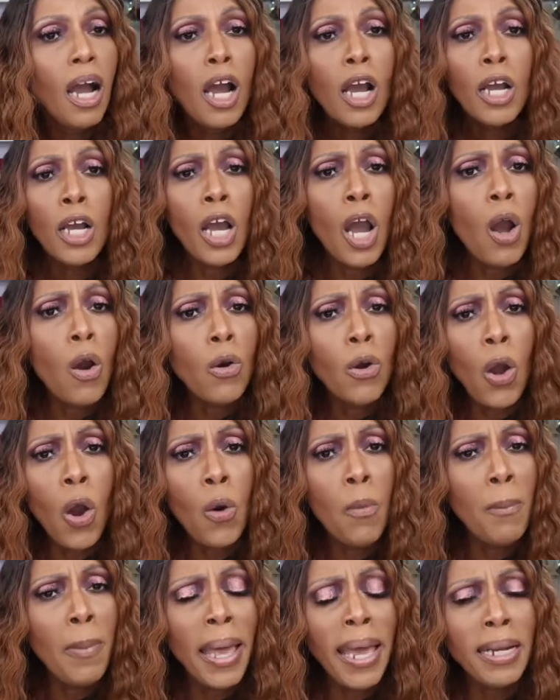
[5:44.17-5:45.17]
Coco
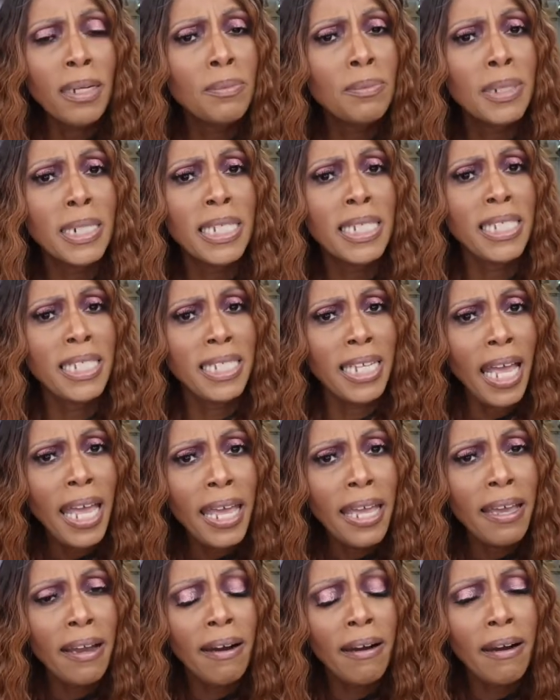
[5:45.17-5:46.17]

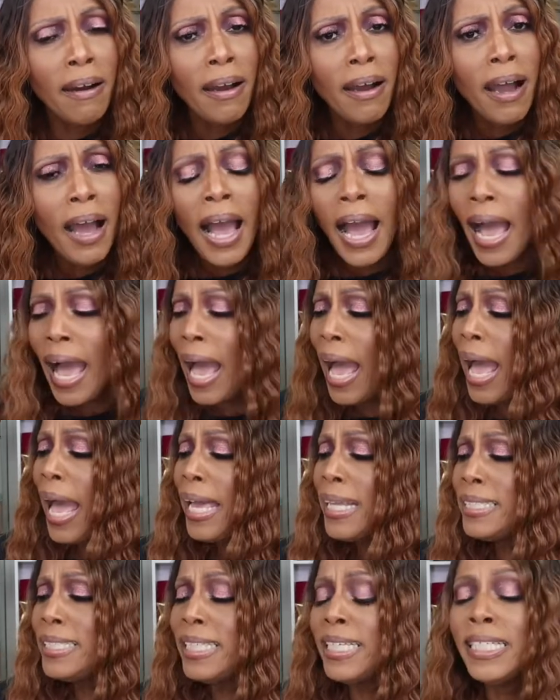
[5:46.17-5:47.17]
Mademoiselle.
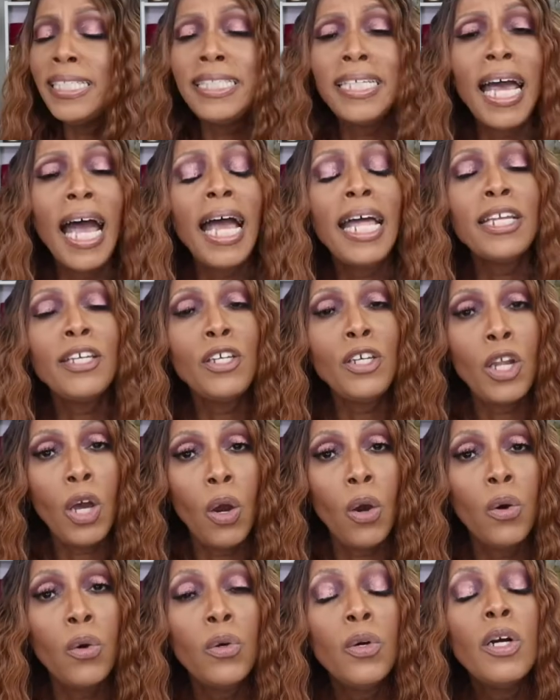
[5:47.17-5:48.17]
I did not
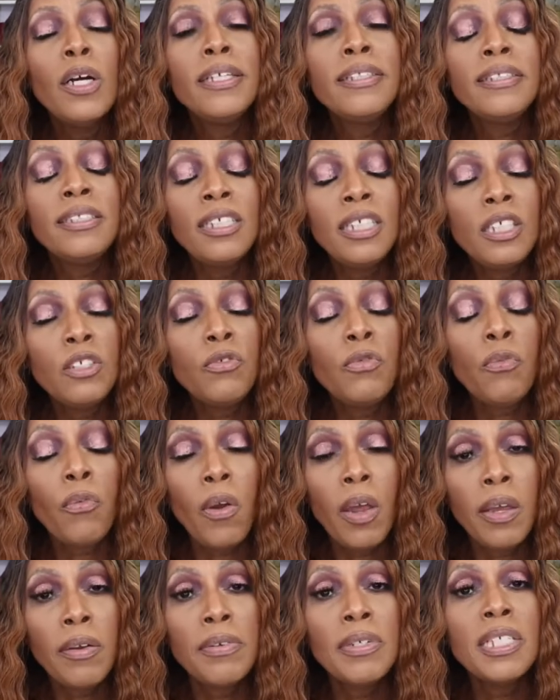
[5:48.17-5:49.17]
know this
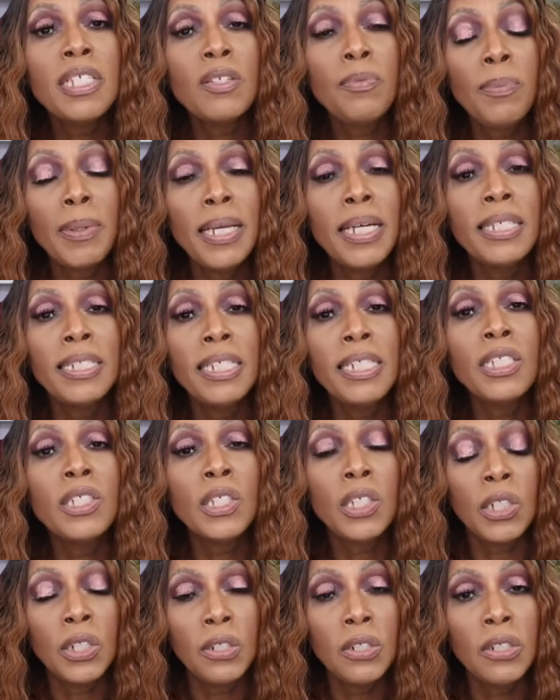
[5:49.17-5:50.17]
fragrance smelled this
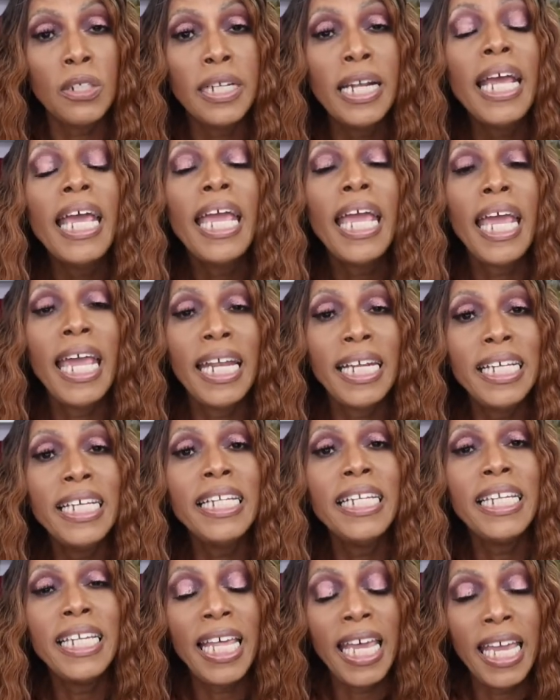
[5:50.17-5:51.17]
good and it
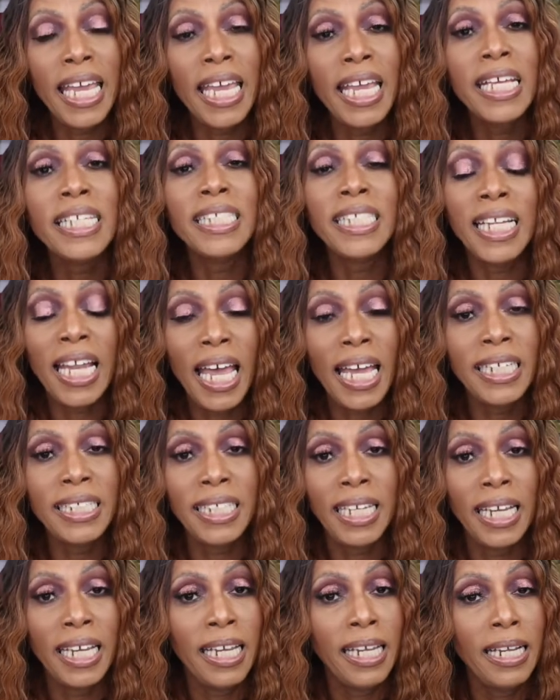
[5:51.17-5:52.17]
lasts like
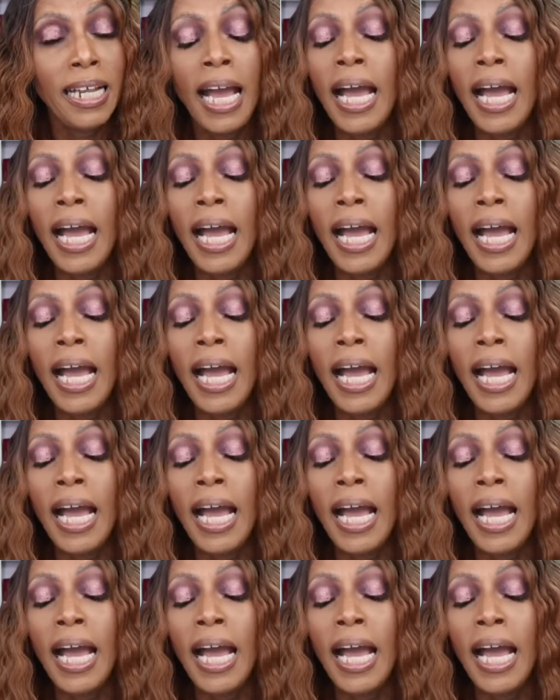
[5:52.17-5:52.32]
that.